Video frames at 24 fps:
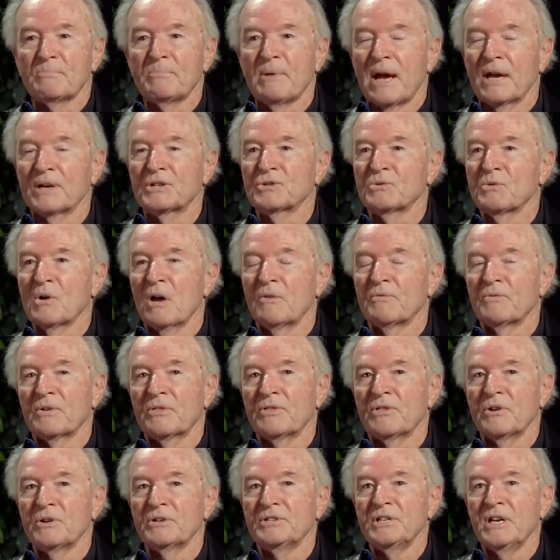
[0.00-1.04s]
about 12 or
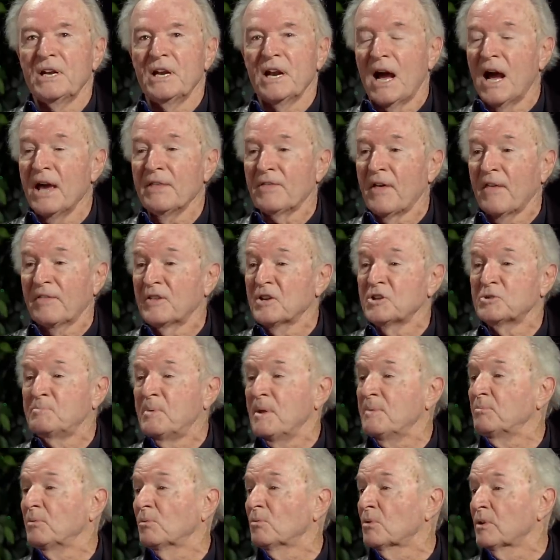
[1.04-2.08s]
13, I thought these
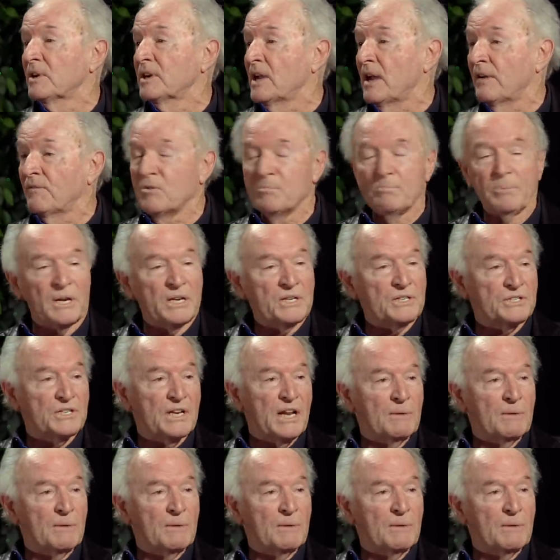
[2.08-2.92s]
people were in everybody's